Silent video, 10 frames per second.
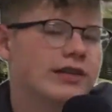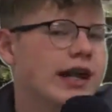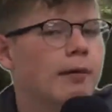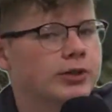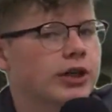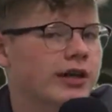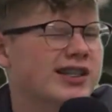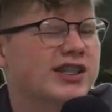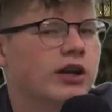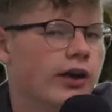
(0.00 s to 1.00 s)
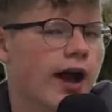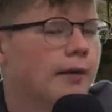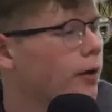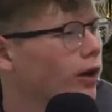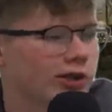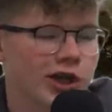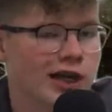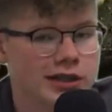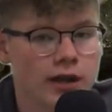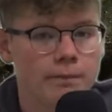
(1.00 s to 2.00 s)
the dab was unnecessary. I
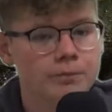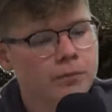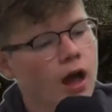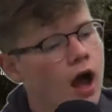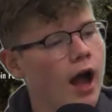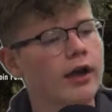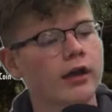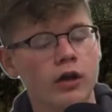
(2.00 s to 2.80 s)
apologize. I